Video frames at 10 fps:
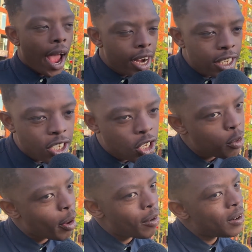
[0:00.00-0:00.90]
I need to do
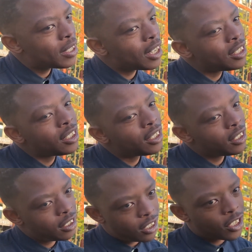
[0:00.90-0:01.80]
my research
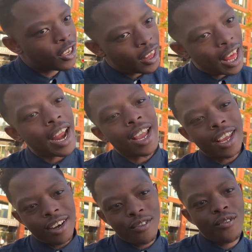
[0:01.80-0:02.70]
so that I
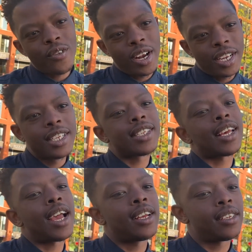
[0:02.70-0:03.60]
can really
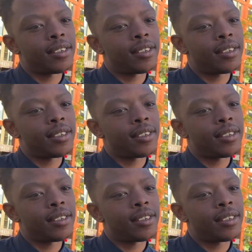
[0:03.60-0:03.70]
decide.